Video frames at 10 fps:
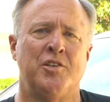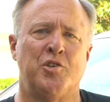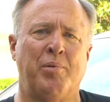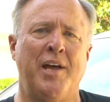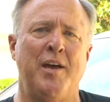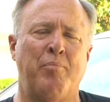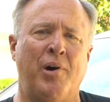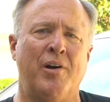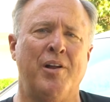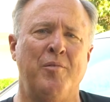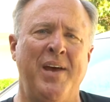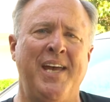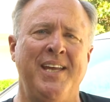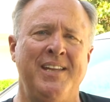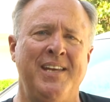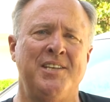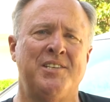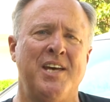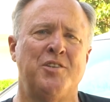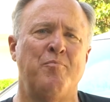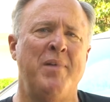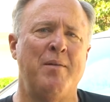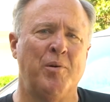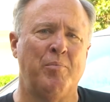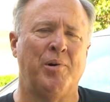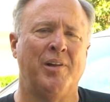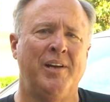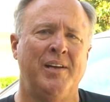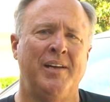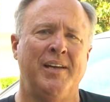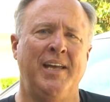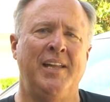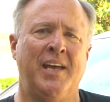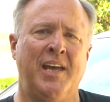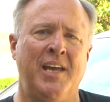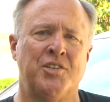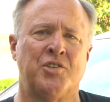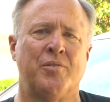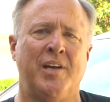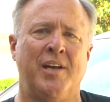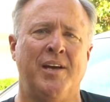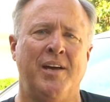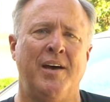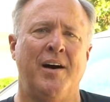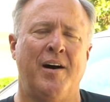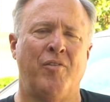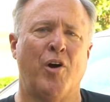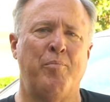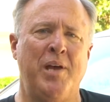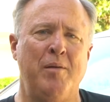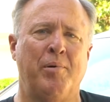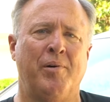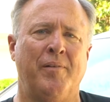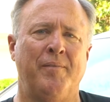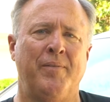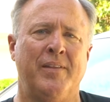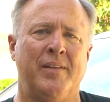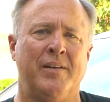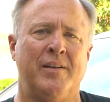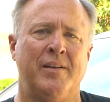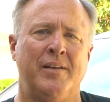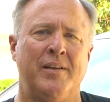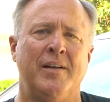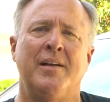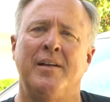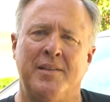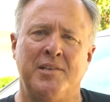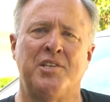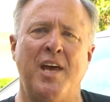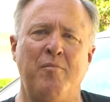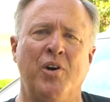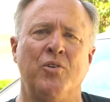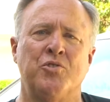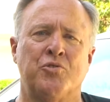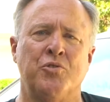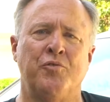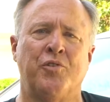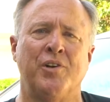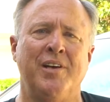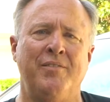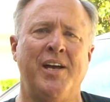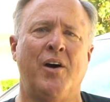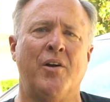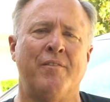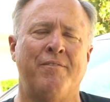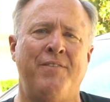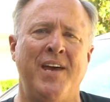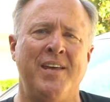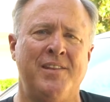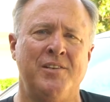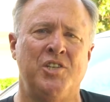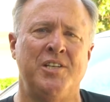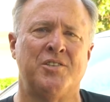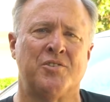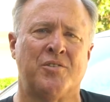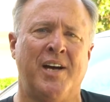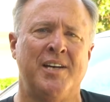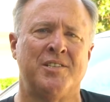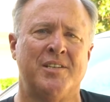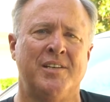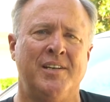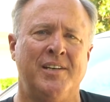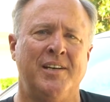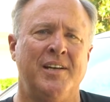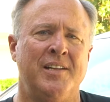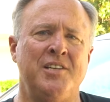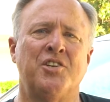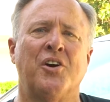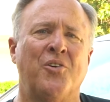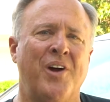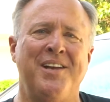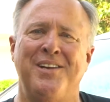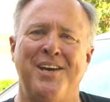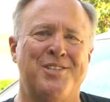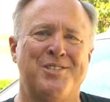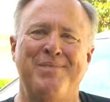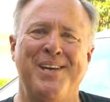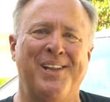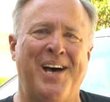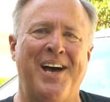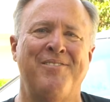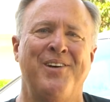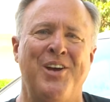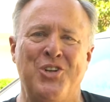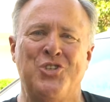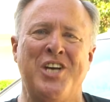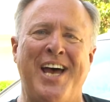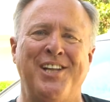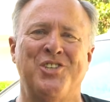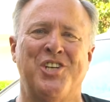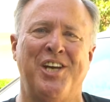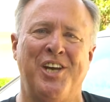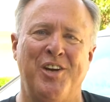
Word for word: to play a part in making these days memorable in the history of our people." The same goes true for living out our faith in Jesus Christ. These are great days to be alive, challenging,